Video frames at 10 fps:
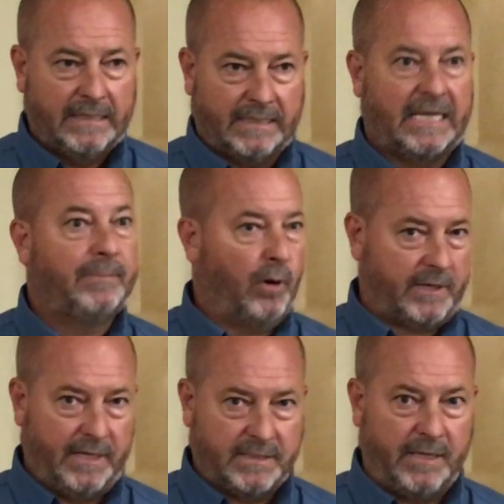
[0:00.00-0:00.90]
keep our
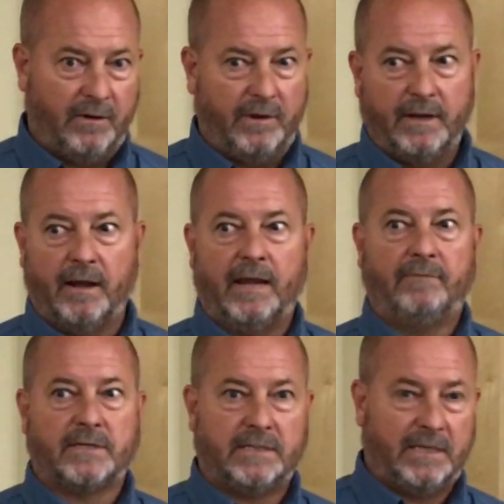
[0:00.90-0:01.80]
kids here and not having
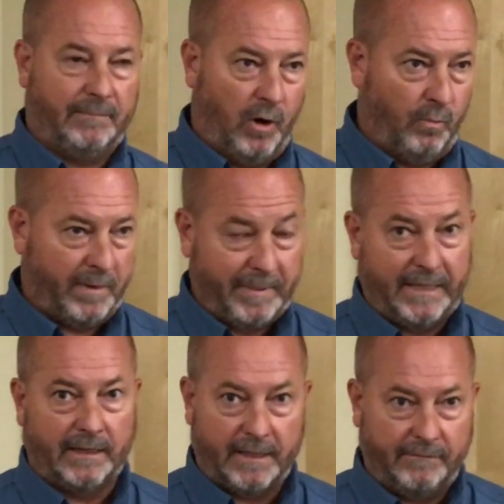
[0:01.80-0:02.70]
to send them home
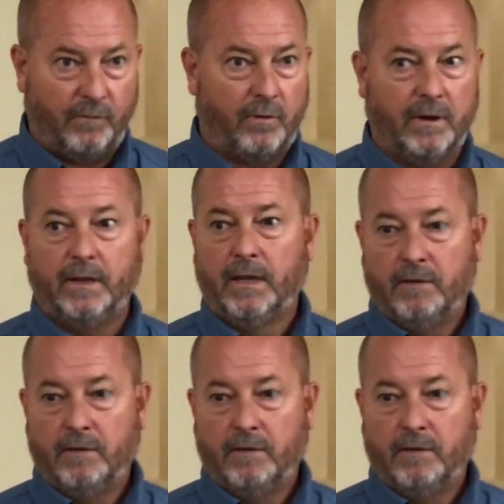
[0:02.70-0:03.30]
repeatedly for a